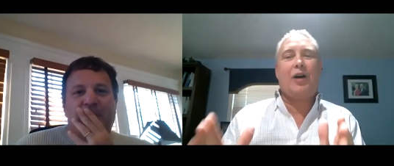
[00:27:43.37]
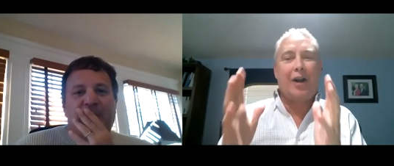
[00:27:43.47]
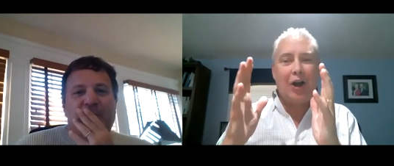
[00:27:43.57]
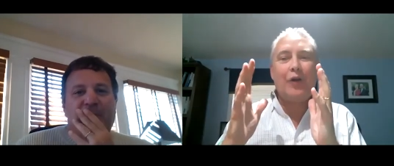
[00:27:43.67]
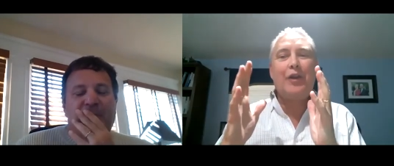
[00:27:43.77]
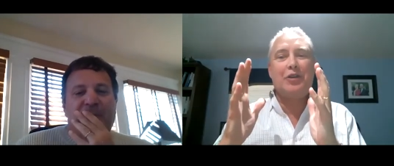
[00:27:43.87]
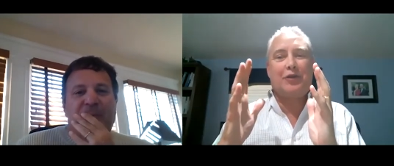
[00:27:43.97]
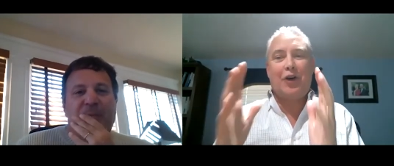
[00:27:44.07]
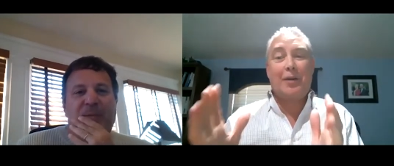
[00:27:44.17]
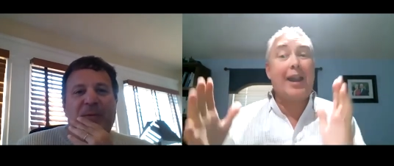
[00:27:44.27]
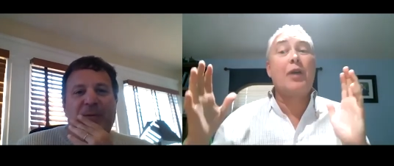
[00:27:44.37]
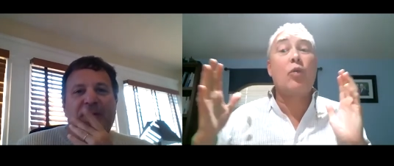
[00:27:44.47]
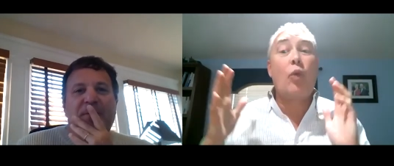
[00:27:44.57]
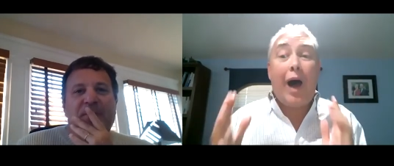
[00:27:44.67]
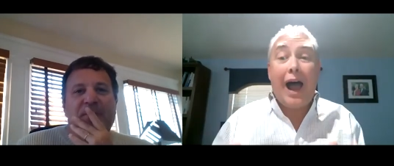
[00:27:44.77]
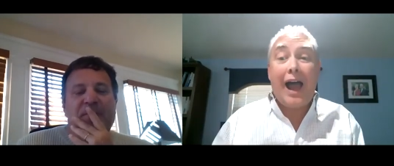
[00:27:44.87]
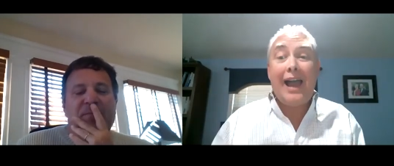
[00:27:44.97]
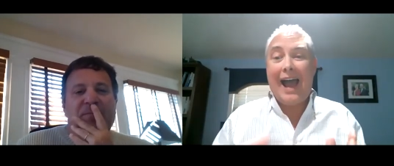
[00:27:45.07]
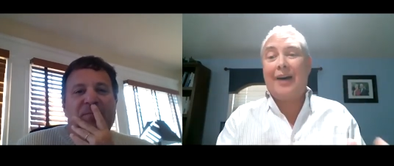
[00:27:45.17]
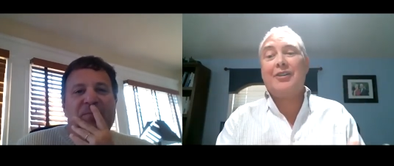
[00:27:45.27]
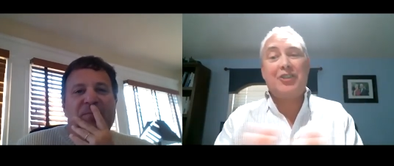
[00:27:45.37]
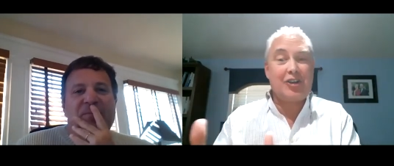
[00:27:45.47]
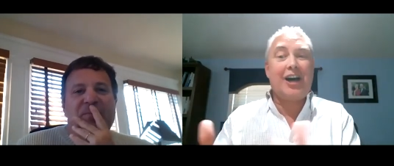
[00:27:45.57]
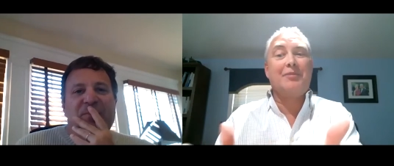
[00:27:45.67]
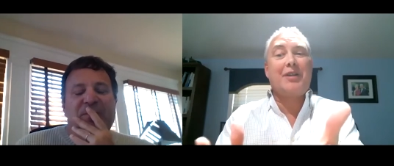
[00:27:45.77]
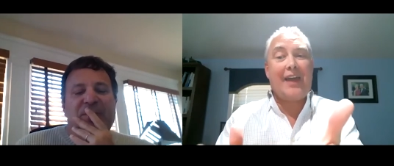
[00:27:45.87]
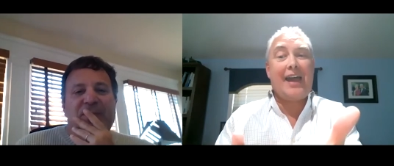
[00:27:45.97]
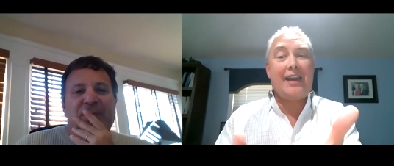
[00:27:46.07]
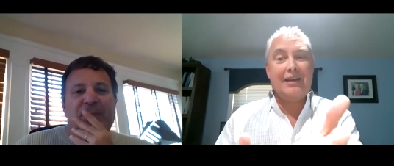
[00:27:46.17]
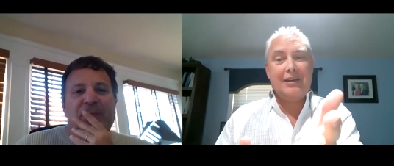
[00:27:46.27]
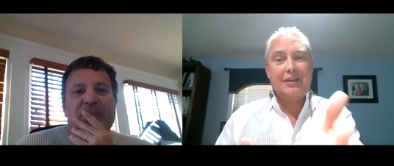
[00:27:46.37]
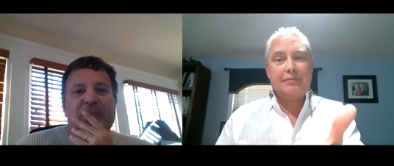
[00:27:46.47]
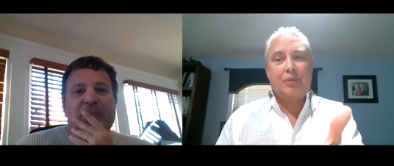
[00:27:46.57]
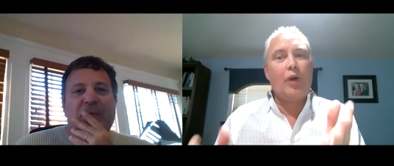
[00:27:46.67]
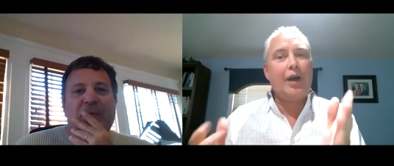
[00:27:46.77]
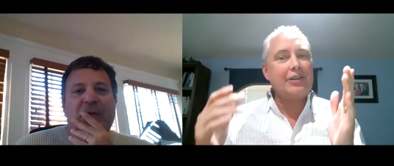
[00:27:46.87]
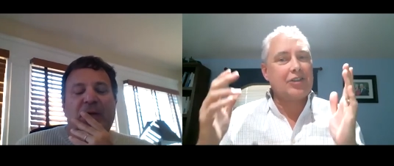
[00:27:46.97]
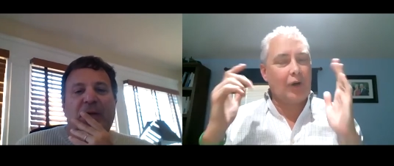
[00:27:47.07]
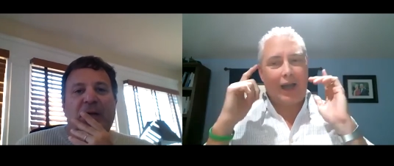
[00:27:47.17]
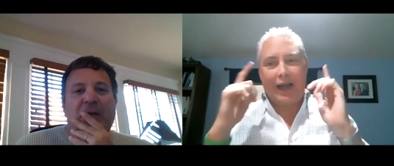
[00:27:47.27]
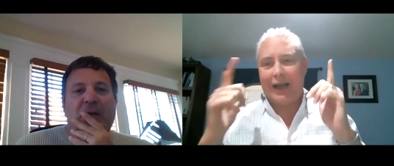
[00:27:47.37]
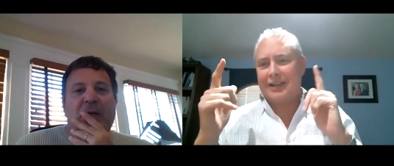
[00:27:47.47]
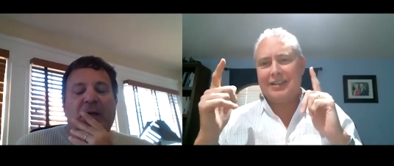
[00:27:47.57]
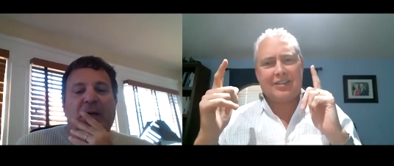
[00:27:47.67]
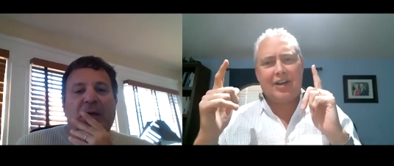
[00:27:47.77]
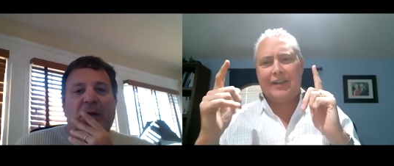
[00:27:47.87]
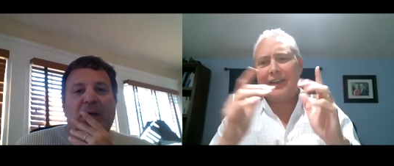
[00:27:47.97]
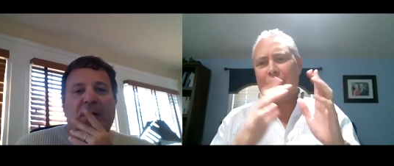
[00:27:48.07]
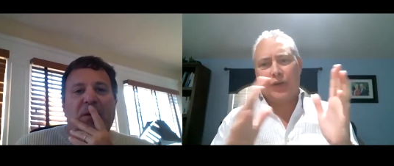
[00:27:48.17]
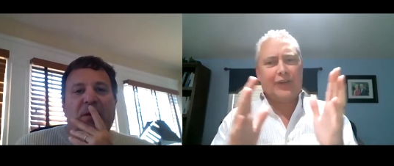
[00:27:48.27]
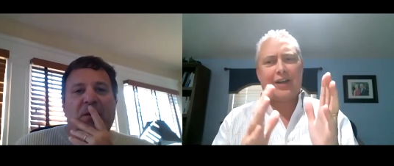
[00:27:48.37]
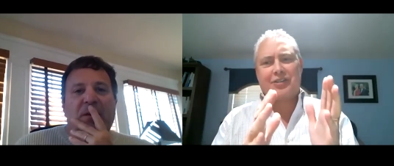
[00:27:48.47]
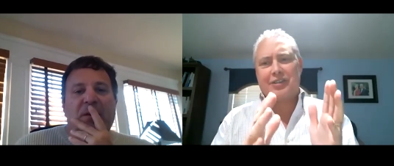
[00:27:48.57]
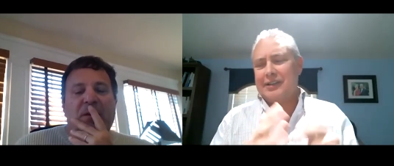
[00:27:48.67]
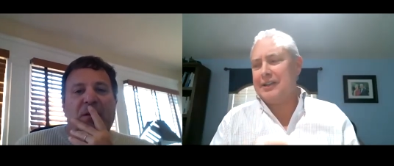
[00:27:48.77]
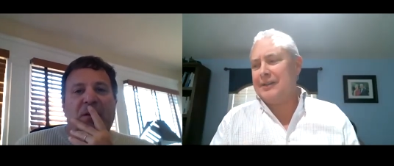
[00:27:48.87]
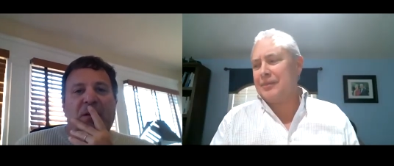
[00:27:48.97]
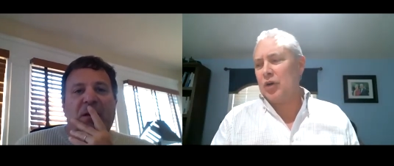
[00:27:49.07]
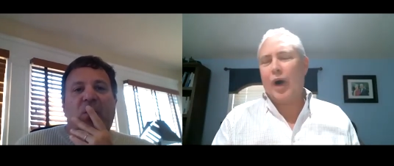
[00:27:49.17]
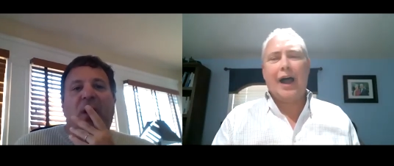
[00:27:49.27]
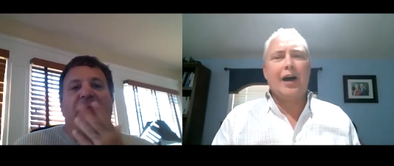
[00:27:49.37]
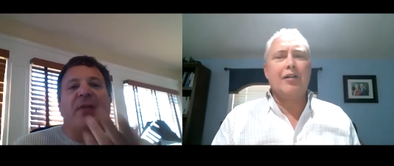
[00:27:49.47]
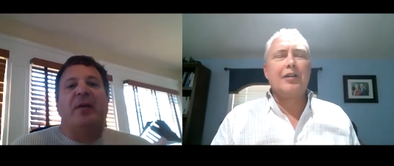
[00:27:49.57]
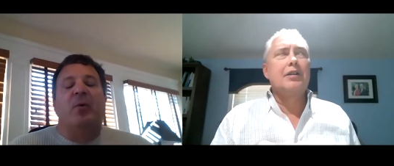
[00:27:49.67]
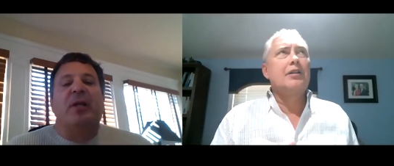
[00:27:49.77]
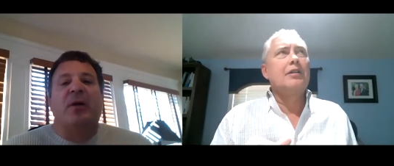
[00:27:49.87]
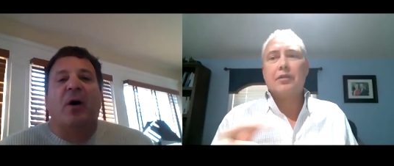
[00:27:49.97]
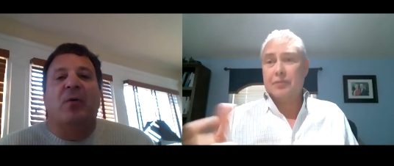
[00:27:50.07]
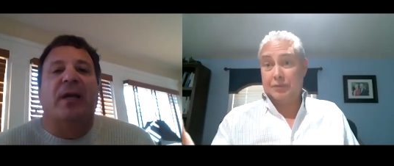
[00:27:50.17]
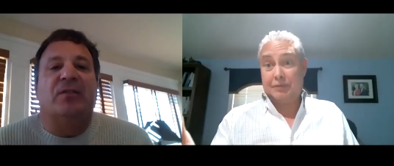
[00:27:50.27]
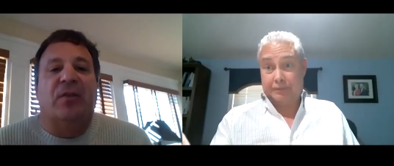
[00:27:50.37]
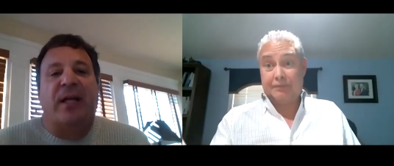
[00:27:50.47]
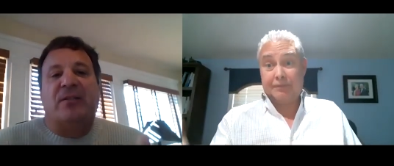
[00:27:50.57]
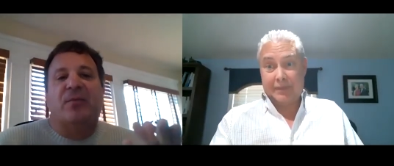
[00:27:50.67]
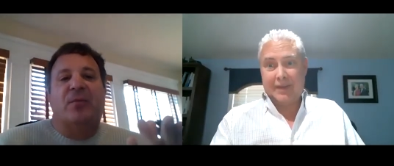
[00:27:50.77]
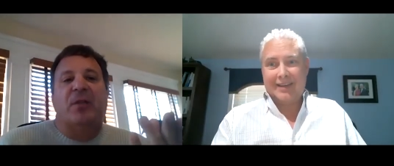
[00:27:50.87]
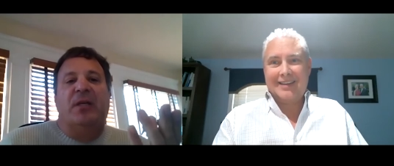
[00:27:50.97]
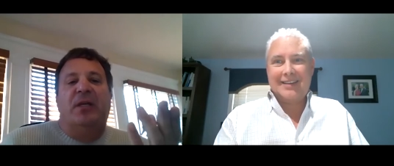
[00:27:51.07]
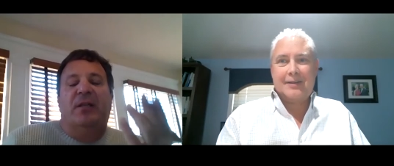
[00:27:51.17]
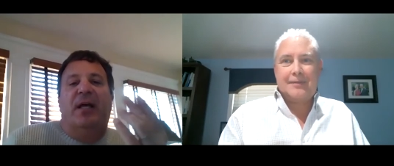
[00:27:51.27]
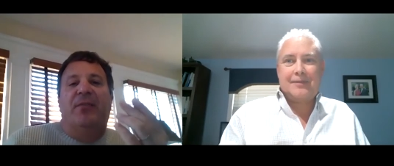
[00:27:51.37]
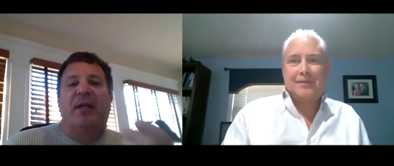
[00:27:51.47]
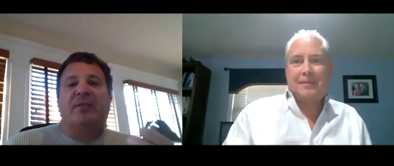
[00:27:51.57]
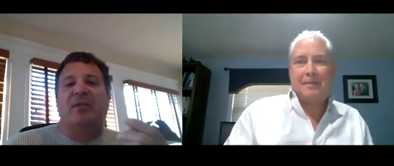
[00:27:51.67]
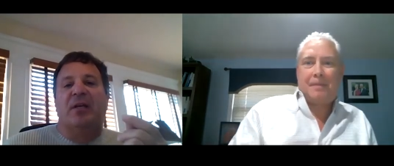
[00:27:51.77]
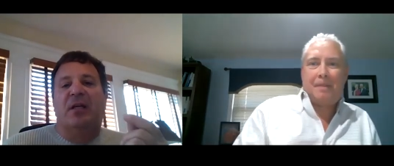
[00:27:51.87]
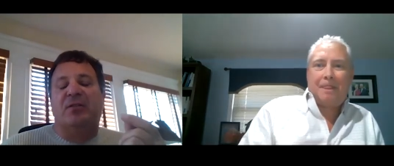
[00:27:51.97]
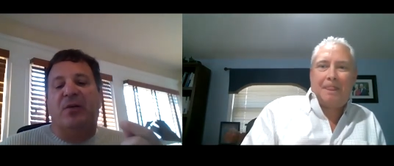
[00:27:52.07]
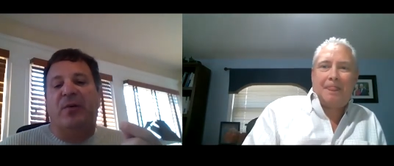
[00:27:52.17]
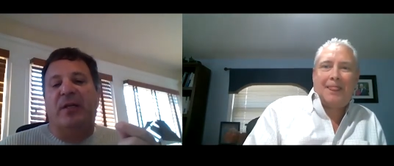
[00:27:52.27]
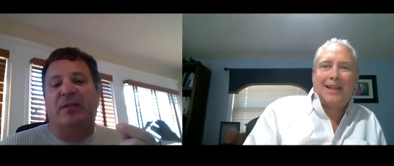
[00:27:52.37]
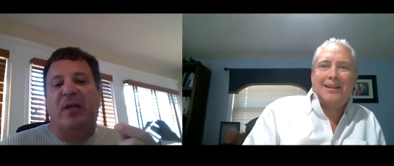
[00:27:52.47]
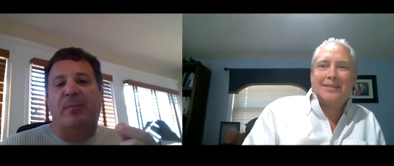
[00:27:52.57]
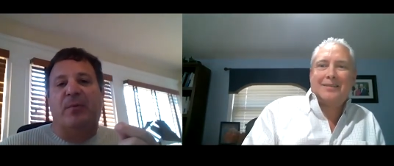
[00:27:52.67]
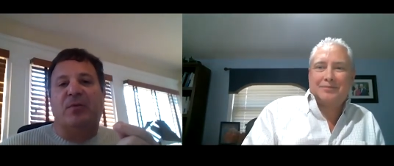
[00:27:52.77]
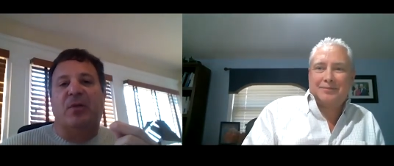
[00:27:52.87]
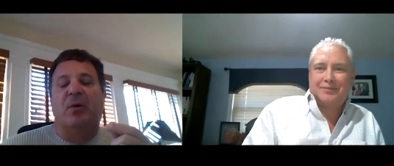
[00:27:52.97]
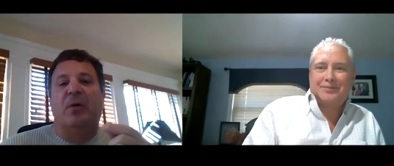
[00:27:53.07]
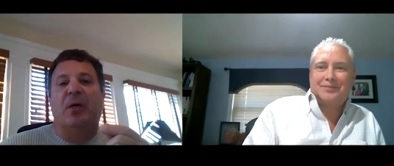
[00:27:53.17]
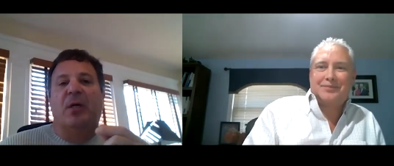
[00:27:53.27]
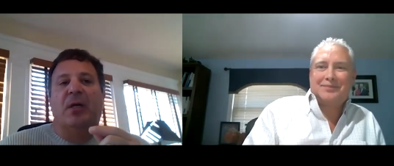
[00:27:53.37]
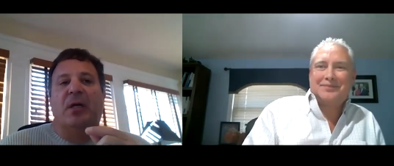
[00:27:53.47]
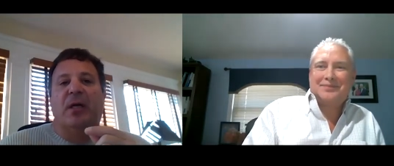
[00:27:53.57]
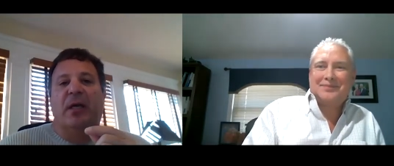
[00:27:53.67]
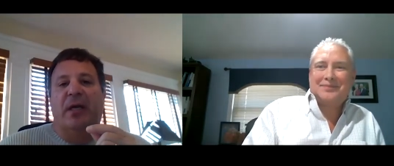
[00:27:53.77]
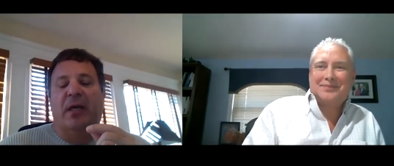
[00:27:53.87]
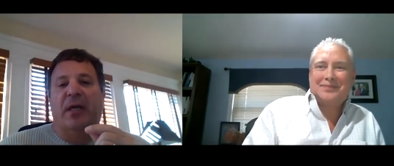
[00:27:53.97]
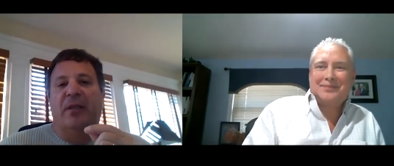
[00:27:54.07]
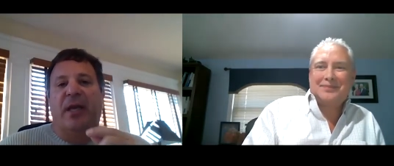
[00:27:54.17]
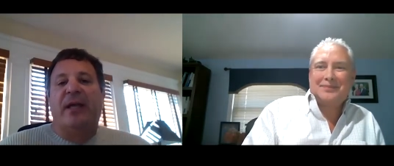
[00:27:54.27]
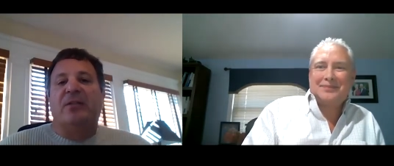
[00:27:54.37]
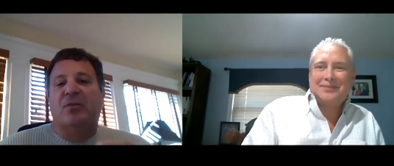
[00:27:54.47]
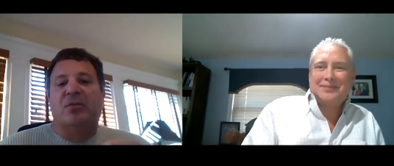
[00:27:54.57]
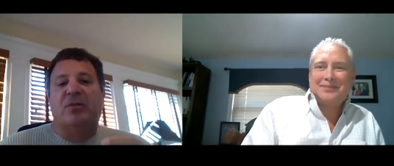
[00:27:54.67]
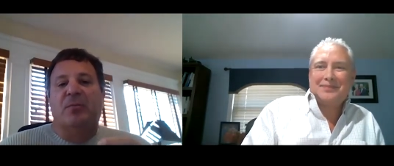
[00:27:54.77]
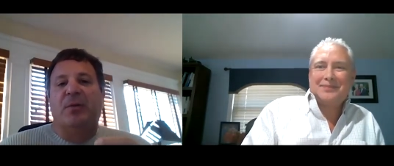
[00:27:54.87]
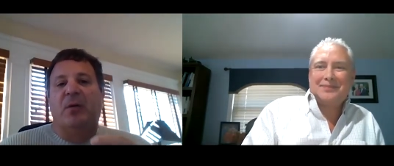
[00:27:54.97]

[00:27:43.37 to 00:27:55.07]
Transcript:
Speaker 1: i want to know that you've thought about it and why how did you come to that point so i, I just thought that whole section
Speaker 2: well i think okay so that's a really that that's a that's a great example so it the answer should be